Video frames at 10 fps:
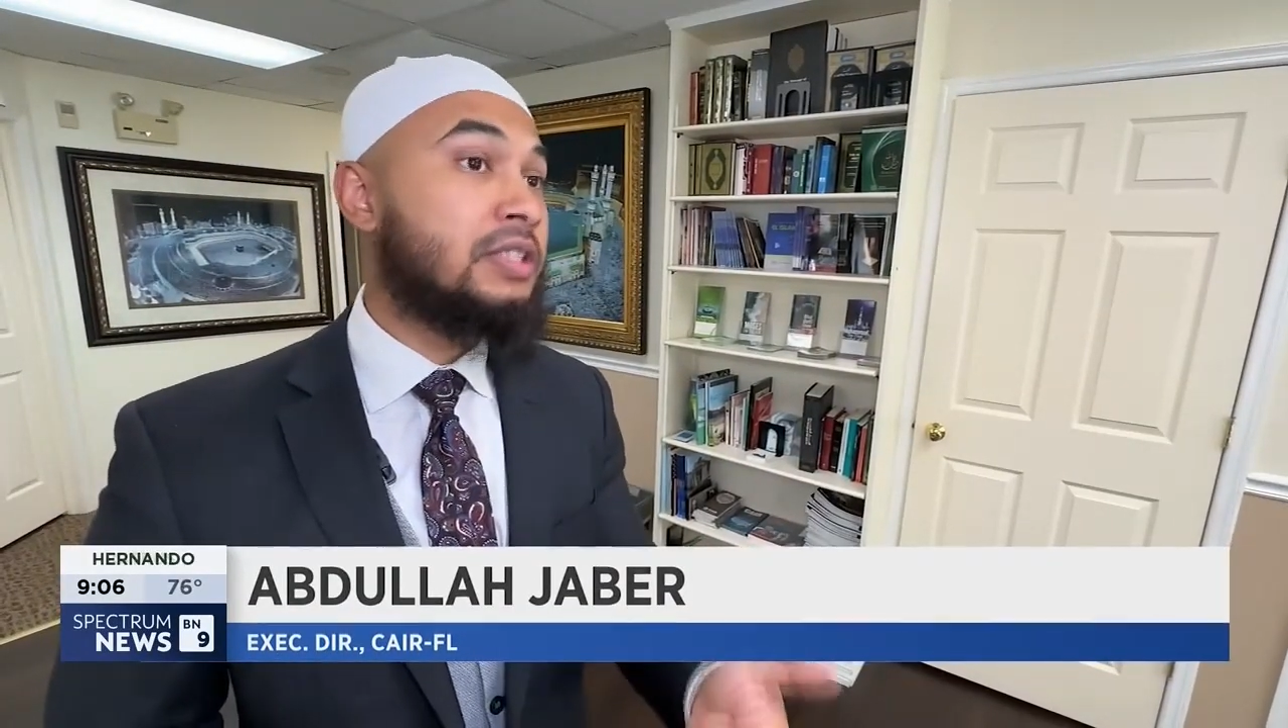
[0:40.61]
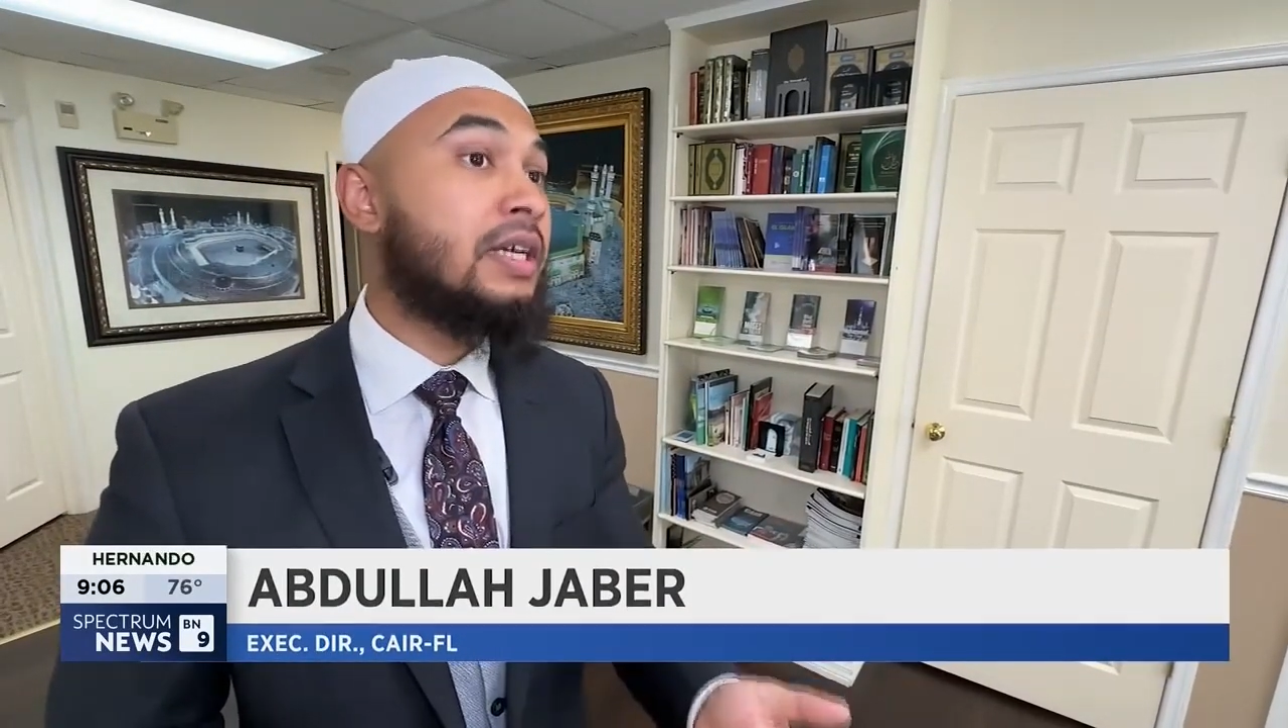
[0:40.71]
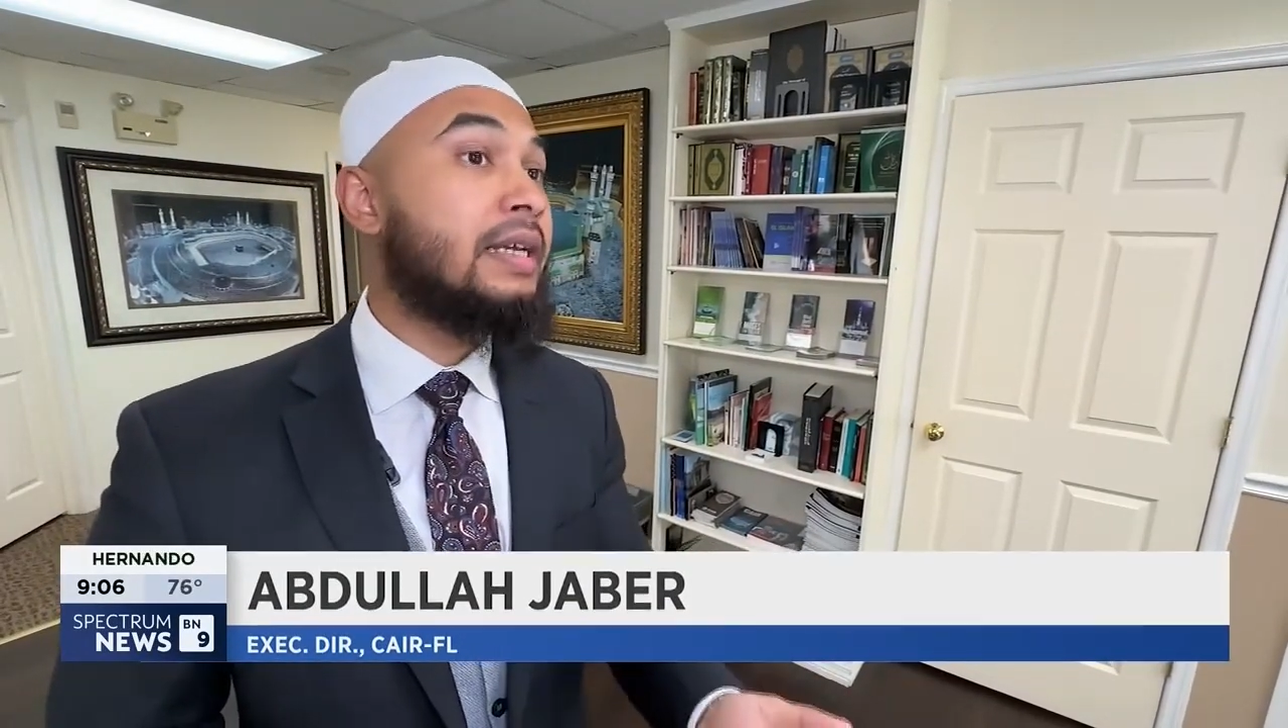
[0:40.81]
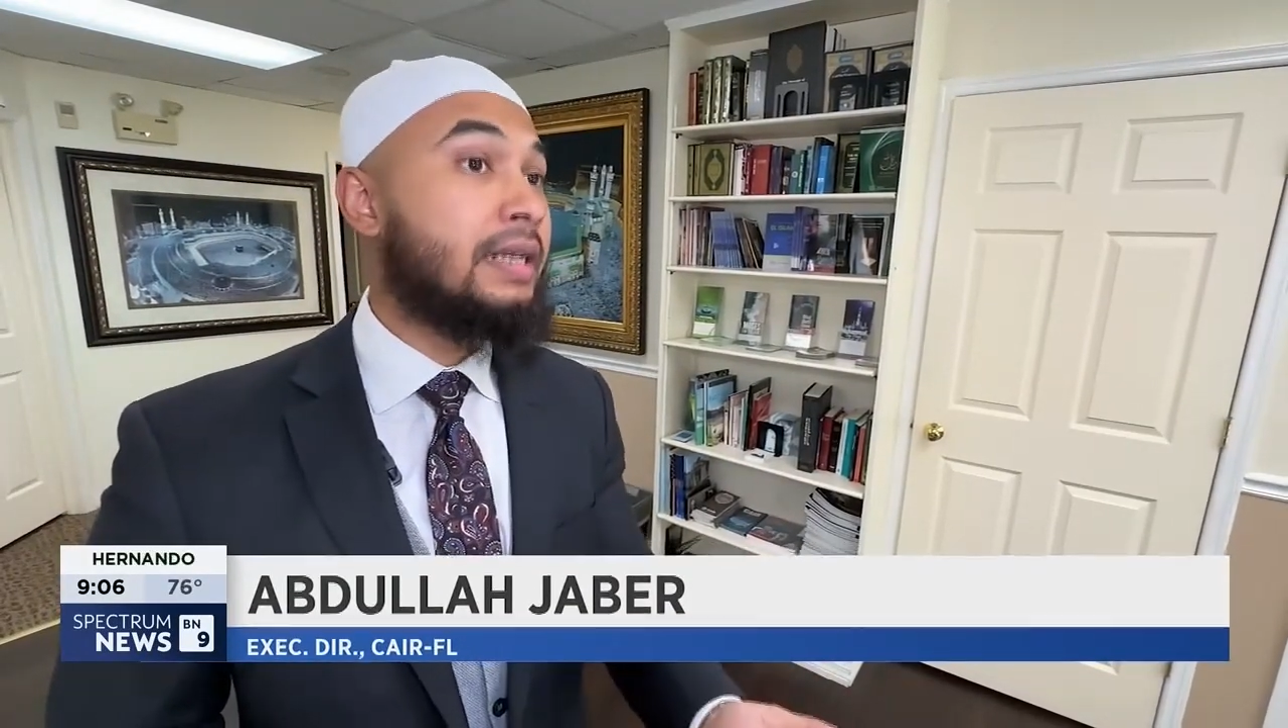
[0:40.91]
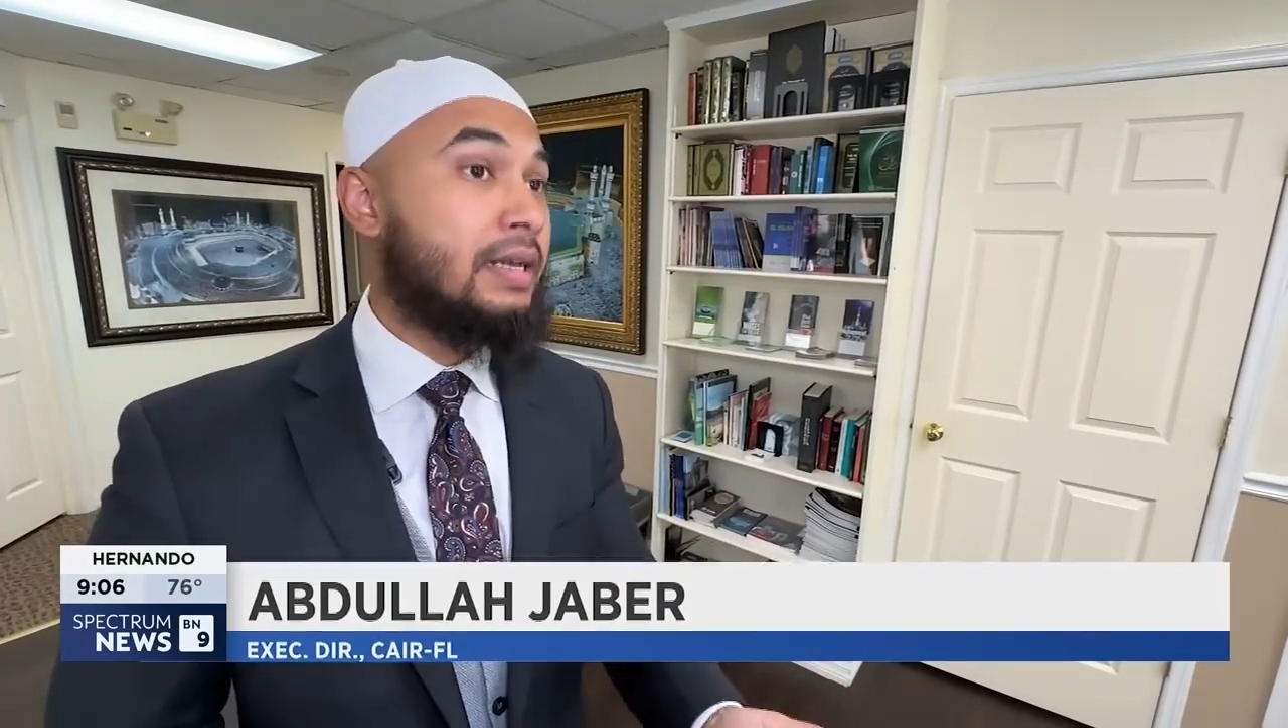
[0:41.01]

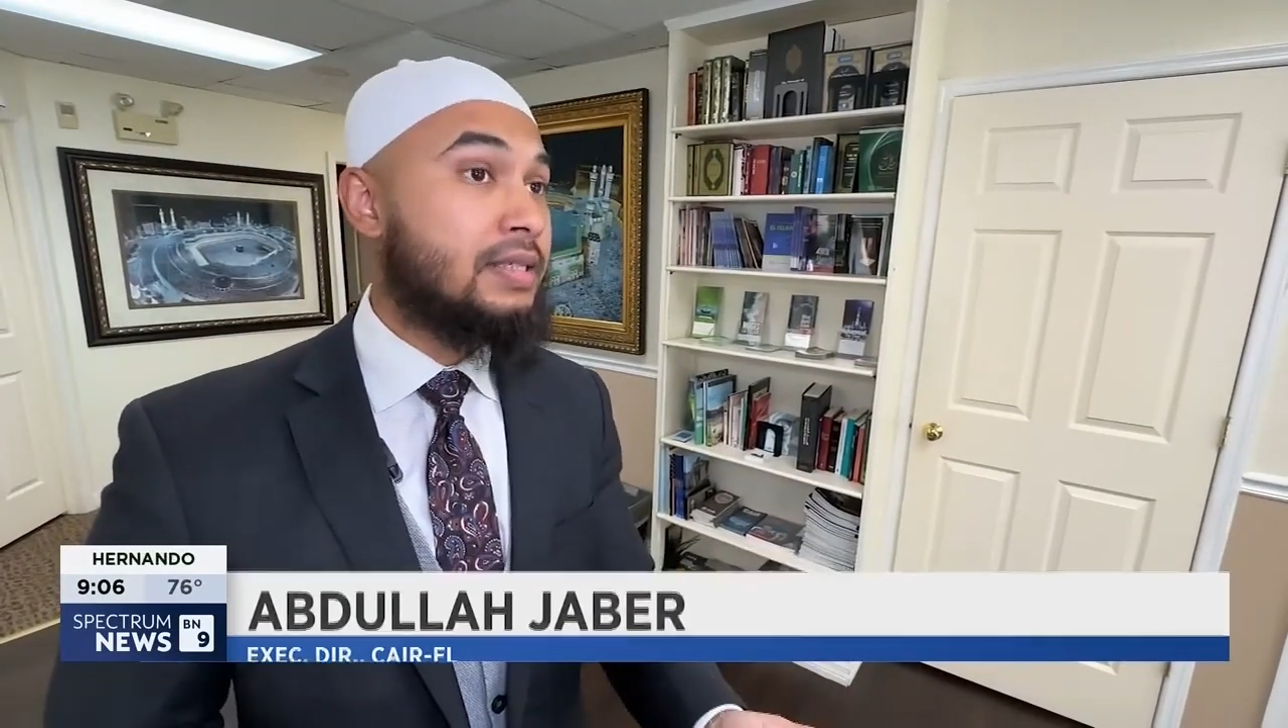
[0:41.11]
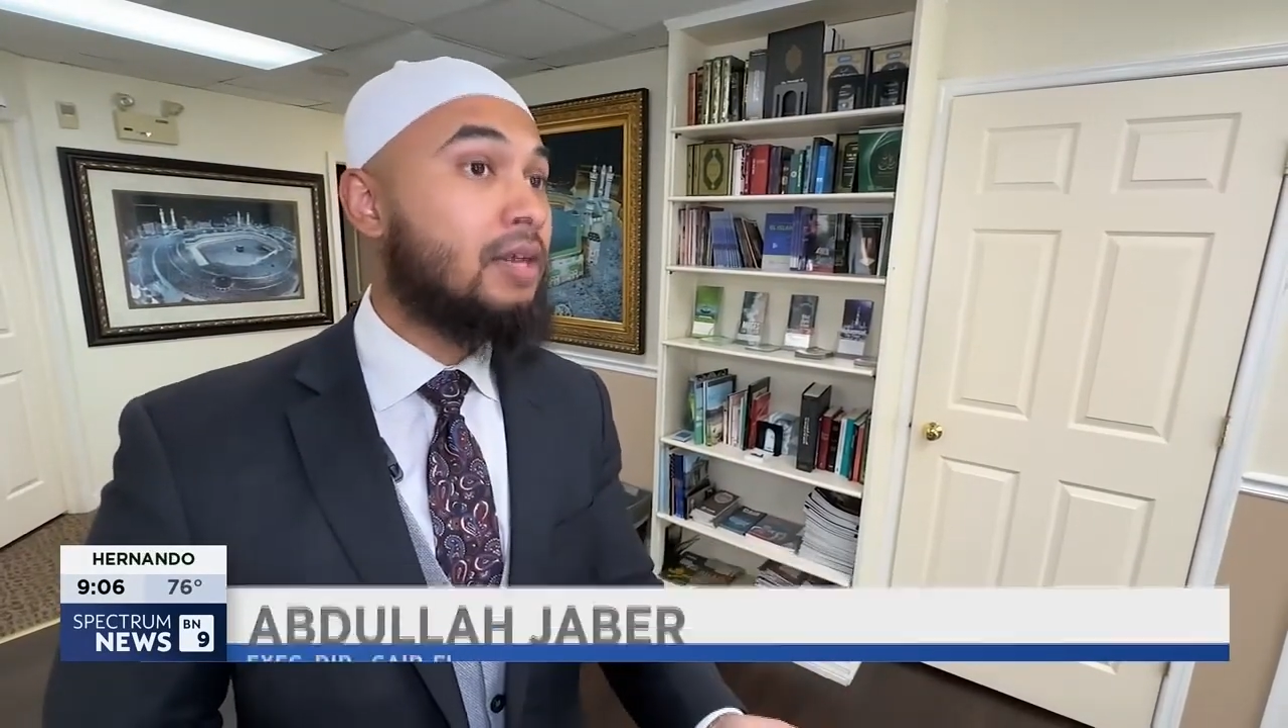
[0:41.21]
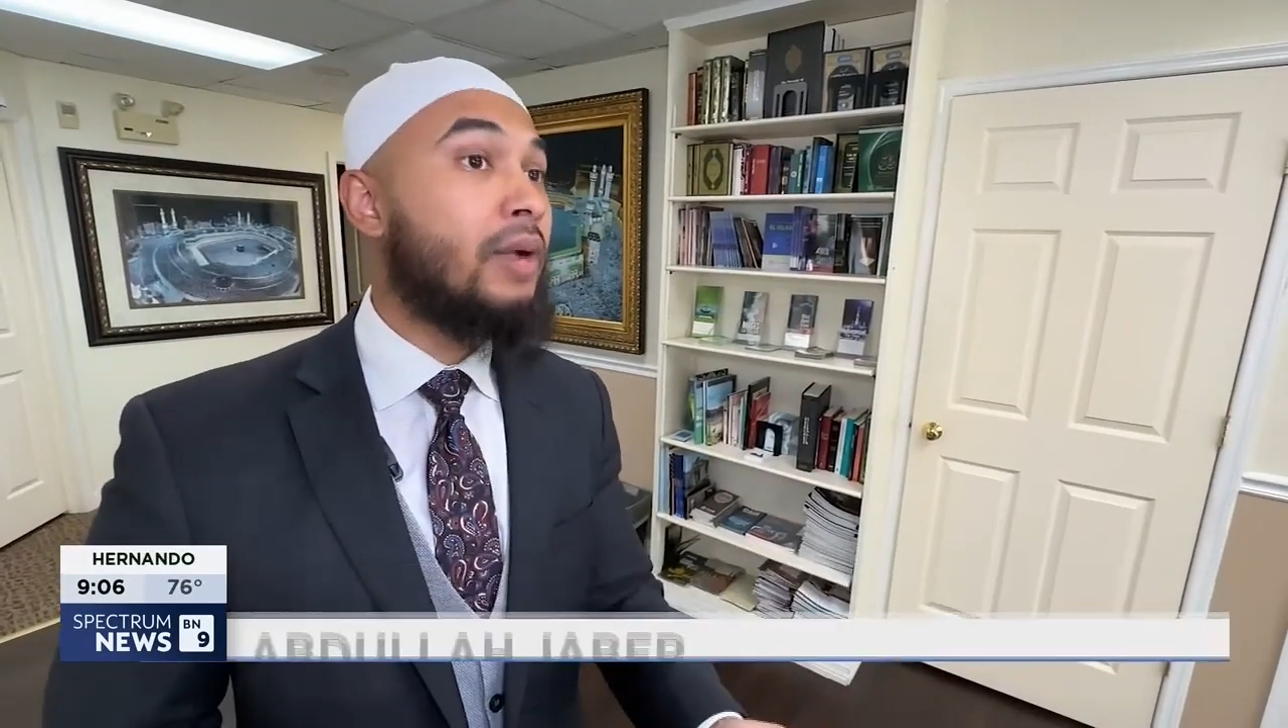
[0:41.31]
stuck in Gaza